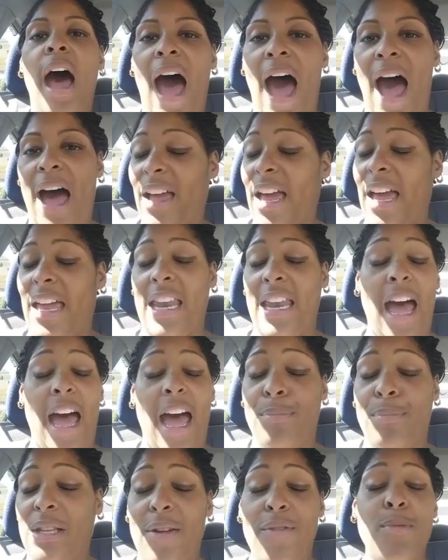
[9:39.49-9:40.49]

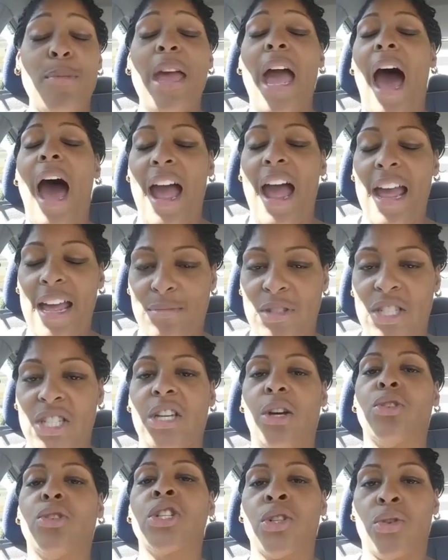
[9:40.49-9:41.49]
and believe me, I am
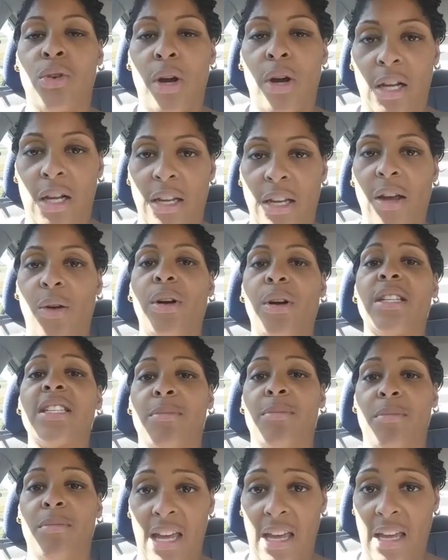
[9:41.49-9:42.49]
still struggling with
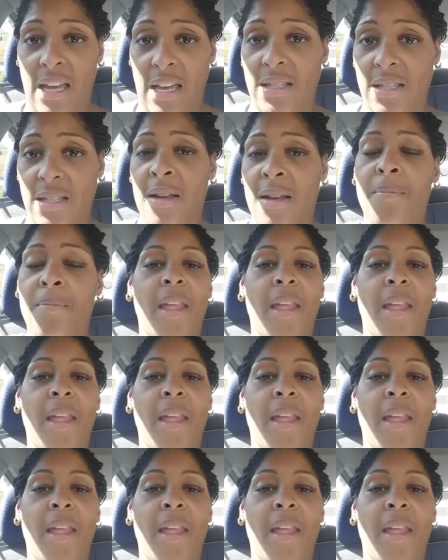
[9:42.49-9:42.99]
some things.